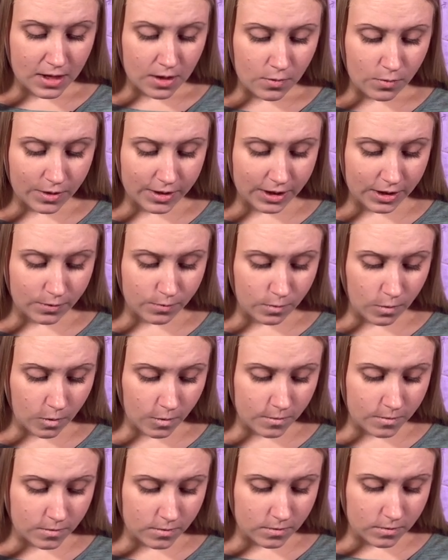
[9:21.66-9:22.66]

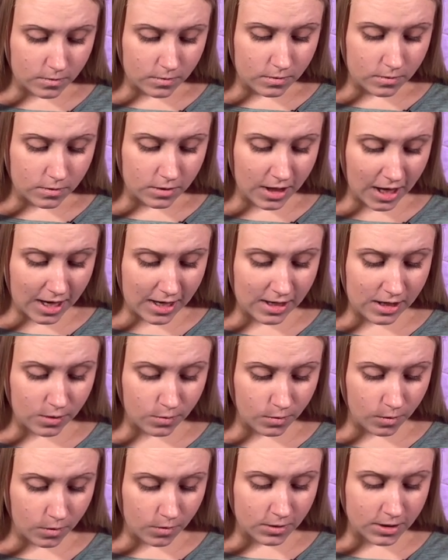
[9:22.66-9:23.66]
Then he
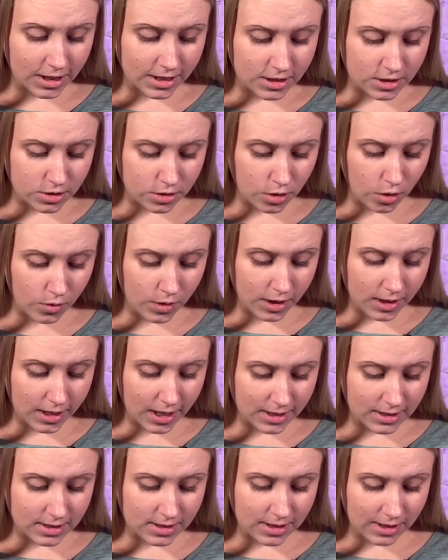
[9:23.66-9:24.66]
rolled a stone
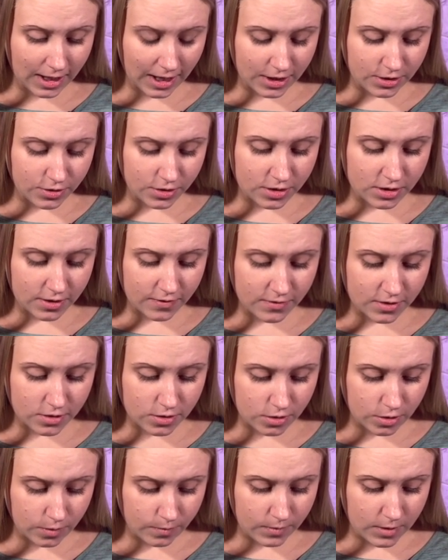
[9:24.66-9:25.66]
against the entrance of the
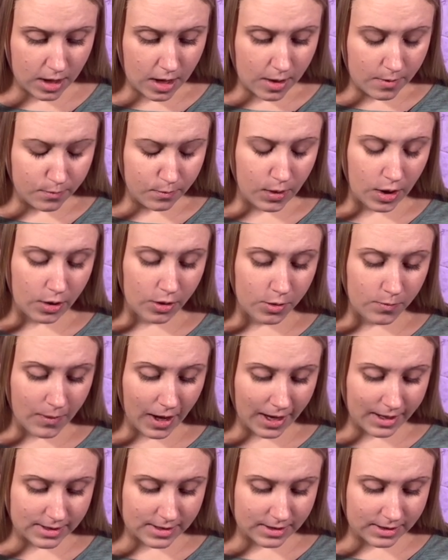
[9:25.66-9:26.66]
tomb. Mary
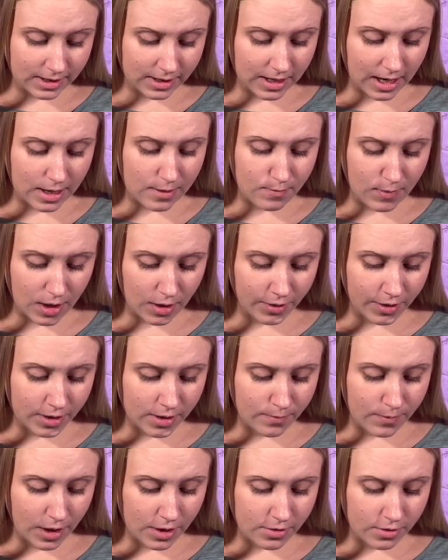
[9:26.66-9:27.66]
Magdalene and Mary the
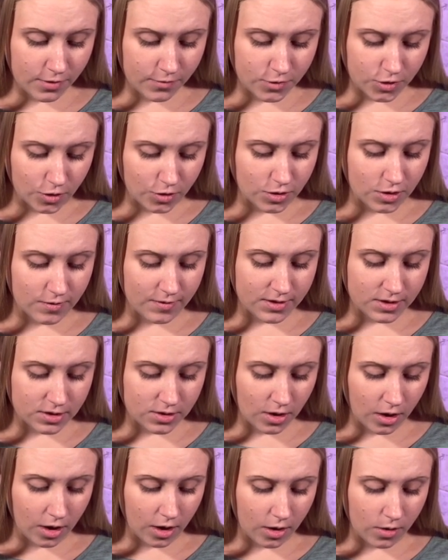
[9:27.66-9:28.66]
mother of Joseph
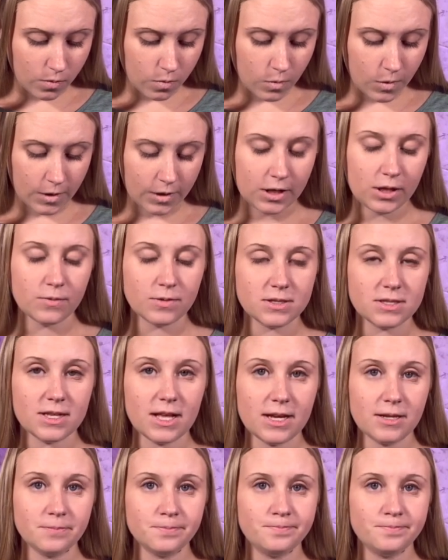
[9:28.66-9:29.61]
saw where he was laid.